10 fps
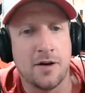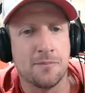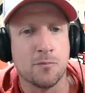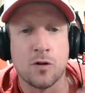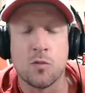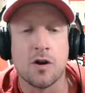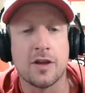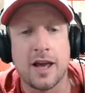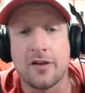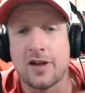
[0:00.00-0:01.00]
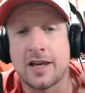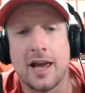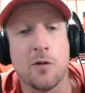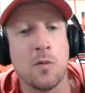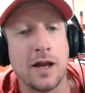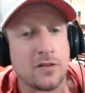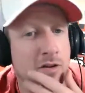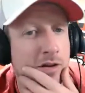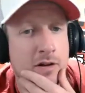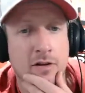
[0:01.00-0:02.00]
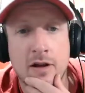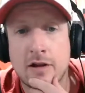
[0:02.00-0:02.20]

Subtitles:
With one of the guests, I can't wait to